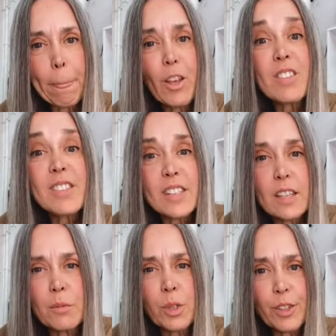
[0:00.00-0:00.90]
You can
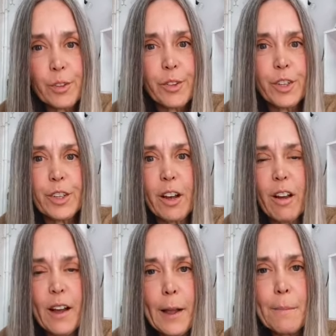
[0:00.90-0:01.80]
see them with your third
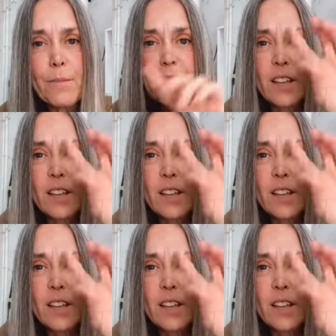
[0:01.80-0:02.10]
eye.